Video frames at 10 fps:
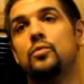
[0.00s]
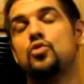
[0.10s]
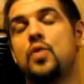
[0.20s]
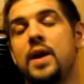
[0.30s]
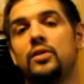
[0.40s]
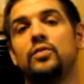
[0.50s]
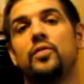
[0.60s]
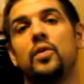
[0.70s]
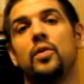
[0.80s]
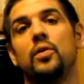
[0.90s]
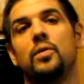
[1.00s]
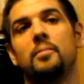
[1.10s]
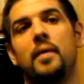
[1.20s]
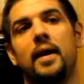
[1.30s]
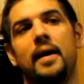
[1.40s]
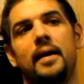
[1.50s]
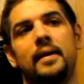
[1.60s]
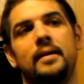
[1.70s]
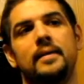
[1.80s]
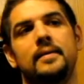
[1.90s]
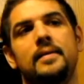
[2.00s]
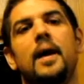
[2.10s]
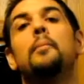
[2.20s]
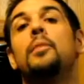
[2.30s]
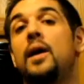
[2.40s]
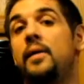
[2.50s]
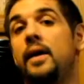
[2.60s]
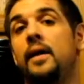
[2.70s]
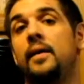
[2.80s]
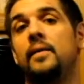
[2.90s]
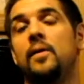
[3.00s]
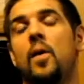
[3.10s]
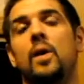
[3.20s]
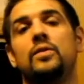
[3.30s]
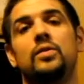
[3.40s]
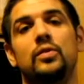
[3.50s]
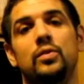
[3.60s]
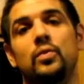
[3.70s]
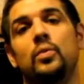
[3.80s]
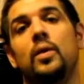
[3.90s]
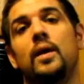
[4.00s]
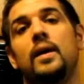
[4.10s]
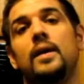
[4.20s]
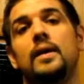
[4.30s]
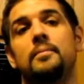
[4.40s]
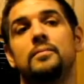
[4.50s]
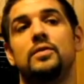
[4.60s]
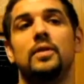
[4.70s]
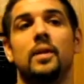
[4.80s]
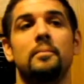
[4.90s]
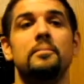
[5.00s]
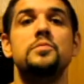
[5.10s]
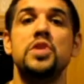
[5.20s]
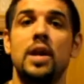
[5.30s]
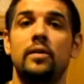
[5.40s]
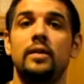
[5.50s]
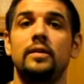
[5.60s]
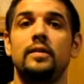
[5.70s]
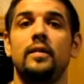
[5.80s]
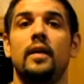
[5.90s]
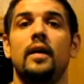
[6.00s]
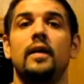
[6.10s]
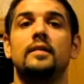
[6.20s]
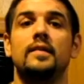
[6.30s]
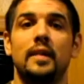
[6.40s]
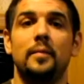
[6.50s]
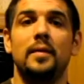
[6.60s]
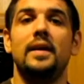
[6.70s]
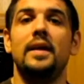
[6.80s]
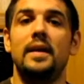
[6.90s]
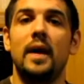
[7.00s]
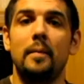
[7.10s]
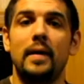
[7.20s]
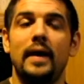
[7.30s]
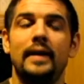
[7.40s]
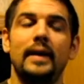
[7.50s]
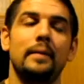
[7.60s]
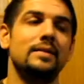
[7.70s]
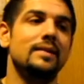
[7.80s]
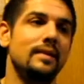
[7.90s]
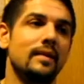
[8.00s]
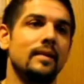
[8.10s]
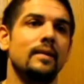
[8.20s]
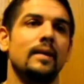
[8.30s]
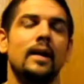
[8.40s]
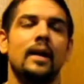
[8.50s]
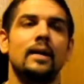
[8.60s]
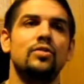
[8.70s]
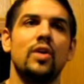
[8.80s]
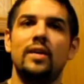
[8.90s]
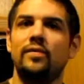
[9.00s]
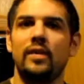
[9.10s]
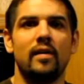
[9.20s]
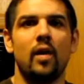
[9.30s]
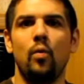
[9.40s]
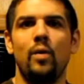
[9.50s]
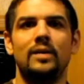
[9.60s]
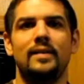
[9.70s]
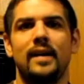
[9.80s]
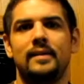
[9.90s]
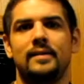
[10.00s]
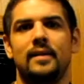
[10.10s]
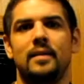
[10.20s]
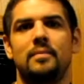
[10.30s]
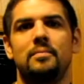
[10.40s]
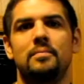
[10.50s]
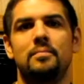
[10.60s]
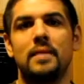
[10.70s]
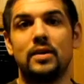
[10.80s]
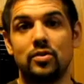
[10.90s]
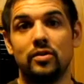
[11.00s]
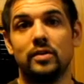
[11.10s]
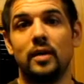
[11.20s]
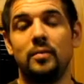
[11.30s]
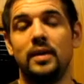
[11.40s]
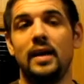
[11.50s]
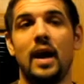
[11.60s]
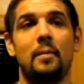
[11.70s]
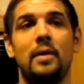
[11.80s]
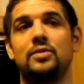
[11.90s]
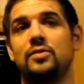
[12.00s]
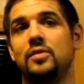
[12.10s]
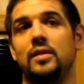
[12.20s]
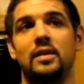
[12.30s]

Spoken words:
transfer my nut brown ale onto some cherries, cinnamon, and nutmeg, and I'm still trying to figure out what that mixture is going to be, how much